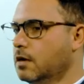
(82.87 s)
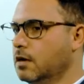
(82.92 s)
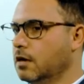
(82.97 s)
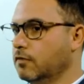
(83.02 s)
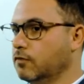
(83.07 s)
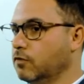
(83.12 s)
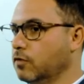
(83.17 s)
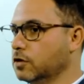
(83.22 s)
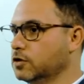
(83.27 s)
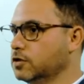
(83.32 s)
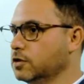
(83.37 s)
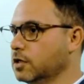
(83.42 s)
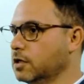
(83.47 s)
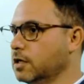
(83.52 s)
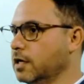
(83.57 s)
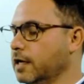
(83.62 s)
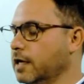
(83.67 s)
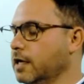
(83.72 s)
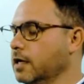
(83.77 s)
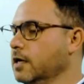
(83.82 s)

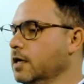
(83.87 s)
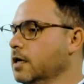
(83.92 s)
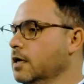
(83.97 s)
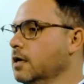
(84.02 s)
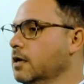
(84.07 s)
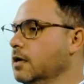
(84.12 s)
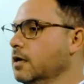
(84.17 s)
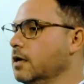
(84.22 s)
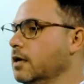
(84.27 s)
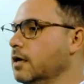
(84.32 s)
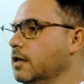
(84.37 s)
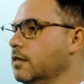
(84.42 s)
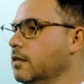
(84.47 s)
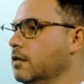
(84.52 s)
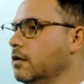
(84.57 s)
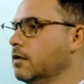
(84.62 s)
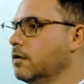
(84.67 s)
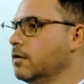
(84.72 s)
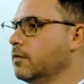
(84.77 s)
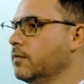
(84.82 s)
Unfortunately, in
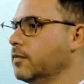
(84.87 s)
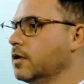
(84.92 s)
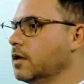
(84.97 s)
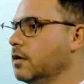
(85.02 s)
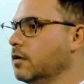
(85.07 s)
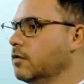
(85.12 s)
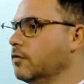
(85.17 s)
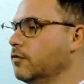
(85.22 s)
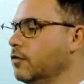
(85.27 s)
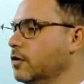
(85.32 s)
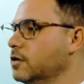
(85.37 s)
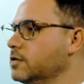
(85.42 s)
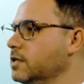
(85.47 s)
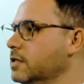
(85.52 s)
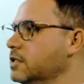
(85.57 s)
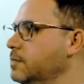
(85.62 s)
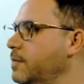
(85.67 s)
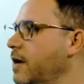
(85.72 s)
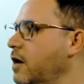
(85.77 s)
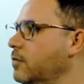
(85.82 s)
the first
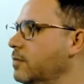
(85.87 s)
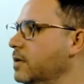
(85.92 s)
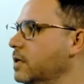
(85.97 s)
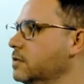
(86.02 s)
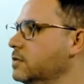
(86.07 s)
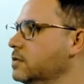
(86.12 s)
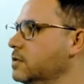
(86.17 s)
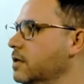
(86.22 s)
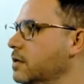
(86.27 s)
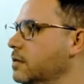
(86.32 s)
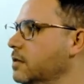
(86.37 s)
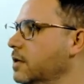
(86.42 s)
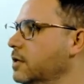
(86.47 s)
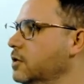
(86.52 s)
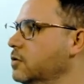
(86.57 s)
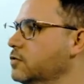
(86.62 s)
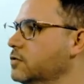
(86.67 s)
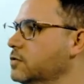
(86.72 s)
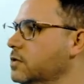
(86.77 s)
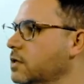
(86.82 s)
experiments that they
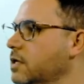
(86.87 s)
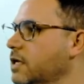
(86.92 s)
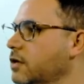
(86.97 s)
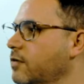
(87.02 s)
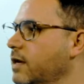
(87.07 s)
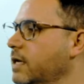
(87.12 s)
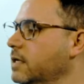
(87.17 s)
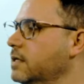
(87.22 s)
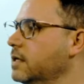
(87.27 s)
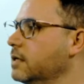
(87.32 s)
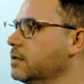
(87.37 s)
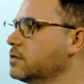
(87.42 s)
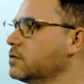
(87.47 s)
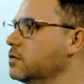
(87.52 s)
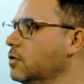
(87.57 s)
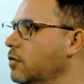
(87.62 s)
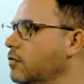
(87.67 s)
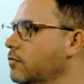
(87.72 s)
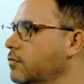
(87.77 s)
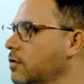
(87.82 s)
used an
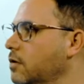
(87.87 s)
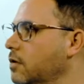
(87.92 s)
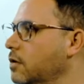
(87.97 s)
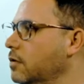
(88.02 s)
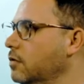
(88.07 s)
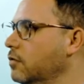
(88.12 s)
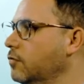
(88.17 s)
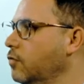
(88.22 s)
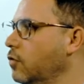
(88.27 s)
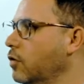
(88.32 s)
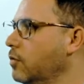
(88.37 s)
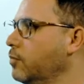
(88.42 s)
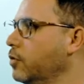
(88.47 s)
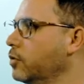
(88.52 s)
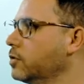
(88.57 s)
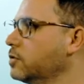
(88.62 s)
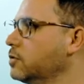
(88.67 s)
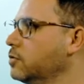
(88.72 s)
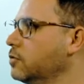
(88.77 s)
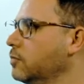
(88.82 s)
irradiance of
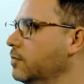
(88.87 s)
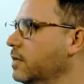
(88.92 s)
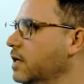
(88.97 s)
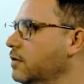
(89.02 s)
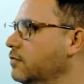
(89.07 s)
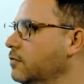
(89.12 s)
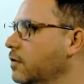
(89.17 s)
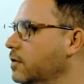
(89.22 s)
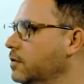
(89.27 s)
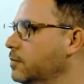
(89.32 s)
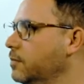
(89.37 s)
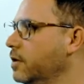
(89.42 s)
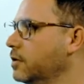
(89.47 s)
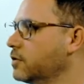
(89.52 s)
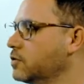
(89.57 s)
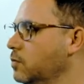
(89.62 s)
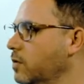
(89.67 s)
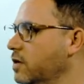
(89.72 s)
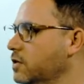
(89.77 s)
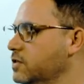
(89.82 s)
4.2 milliwatt per
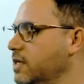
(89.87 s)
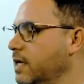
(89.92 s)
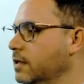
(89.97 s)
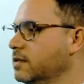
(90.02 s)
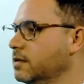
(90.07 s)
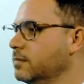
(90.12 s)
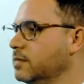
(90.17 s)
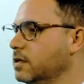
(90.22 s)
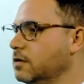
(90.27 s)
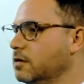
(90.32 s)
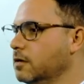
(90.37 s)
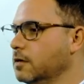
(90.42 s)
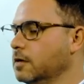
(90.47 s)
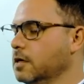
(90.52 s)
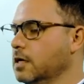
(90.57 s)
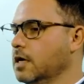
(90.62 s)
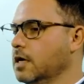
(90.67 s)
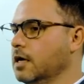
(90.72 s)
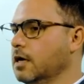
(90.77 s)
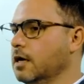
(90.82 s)
square centimeter,
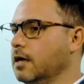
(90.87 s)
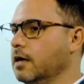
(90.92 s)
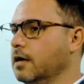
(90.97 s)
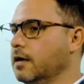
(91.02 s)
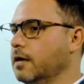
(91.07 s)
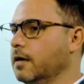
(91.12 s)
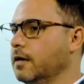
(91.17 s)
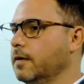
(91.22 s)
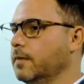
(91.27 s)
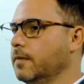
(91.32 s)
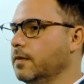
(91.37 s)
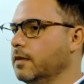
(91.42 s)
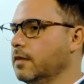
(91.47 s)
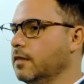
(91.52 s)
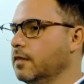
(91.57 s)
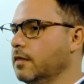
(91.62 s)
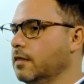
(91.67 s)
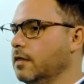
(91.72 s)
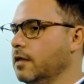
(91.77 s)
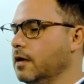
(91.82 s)

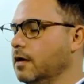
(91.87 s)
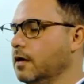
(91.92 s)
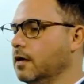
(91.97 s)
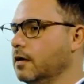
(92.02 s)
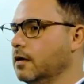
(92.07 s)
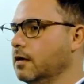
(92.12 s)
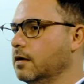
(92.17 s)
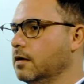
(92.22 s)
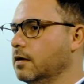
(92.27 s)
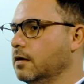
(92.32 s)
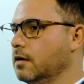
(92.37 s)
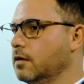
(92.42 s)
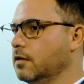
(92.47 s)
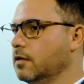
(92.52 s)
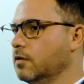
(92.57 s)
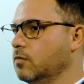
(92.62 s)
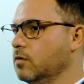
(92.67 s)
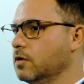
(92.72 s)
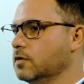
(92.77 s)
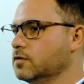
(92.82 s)

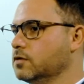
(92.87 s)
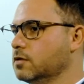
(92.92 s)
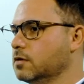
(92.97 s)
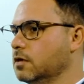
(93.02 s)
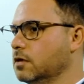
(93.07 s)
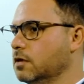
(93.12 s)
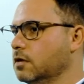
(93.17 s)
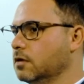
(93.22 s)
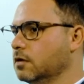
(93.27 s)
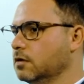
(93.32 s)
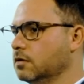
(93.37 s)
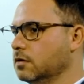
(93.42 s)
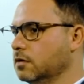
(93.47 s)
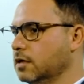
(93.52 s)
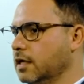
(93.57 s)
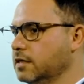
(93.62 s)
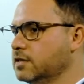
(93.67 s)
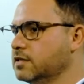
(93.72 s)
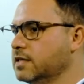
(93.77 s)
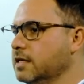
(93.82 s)
there was
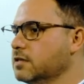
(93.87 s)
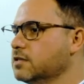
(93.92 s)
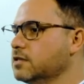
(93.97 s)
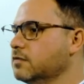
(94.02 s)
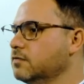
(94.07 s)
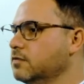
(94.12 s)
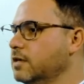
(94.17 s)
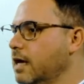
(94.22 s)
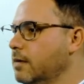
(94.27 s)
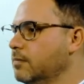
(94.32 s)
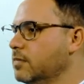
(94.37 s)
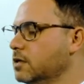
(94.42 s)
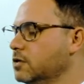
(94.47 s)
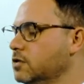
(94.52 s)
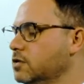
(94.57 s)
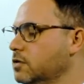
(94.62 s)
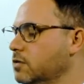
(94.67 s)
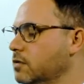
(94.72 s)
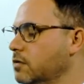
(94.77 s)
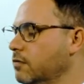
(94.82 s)
extensive
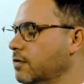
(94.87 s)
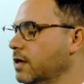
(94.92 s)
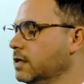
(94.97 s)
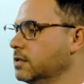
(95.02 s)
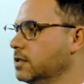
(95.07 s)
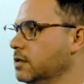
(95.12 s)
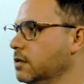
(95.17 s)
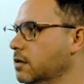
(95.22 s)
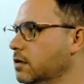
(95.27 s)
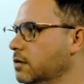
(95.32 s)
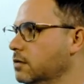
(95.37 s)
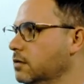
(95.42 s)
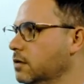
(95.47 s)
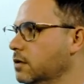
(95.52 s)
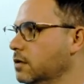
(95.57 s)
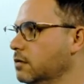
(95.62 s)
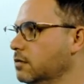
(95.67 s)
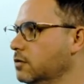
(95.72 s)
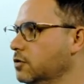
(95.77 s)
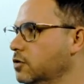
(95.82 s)
damage to the retina
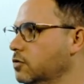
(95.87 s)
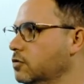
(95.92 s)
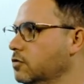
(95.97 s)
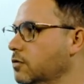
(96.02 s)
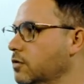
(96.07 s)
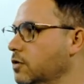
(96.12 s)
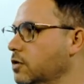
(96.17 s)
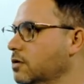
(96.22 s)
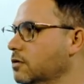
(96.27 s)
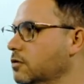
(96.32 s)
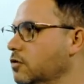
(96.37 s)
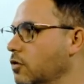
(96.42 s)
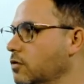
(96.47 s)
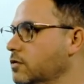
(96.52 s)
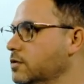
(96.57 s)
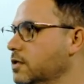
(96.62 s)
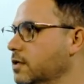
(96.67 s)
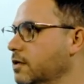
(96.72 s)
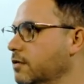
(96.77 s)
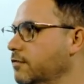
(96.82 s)
due to the
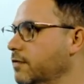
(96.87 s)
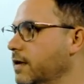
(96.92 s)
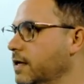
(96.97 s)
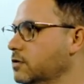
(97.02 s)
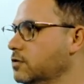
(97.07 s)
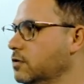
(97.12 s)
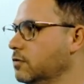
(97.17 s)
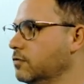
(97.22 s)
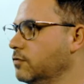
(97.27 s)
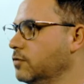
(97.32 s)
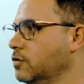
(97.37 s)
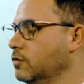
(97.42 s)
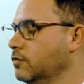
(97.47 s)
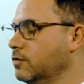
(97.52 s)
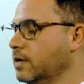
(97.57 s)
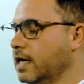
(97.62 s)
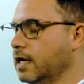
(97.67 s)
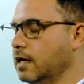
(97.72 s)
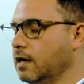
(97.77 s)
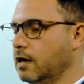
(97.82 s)
toxic effect of
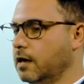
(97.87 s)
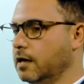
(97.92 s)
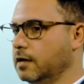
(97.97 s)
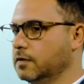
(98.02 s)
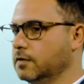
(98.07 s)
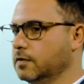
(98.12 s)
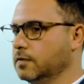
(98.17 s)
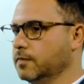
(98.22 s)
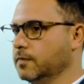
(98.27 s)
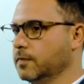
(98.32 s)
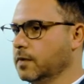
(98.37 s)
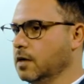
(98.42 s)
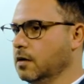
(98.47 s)
UVA light.